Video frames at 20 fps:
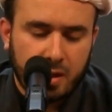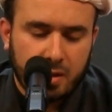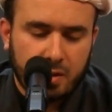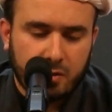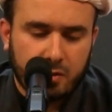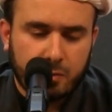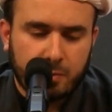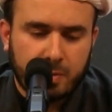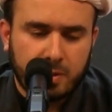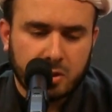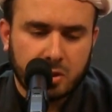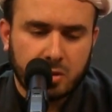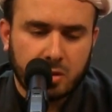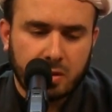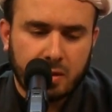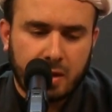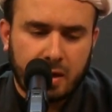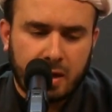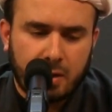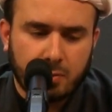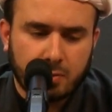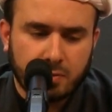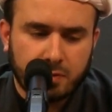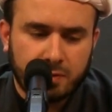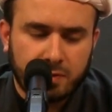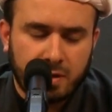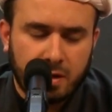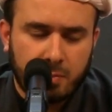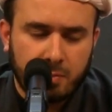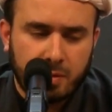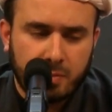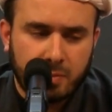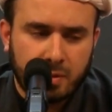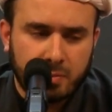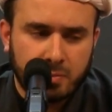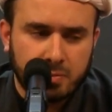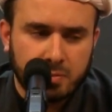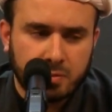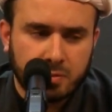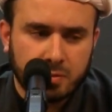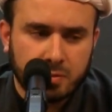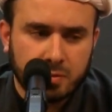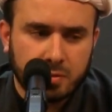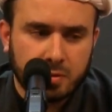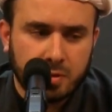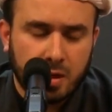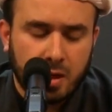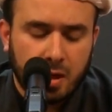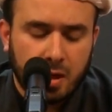especially our family members,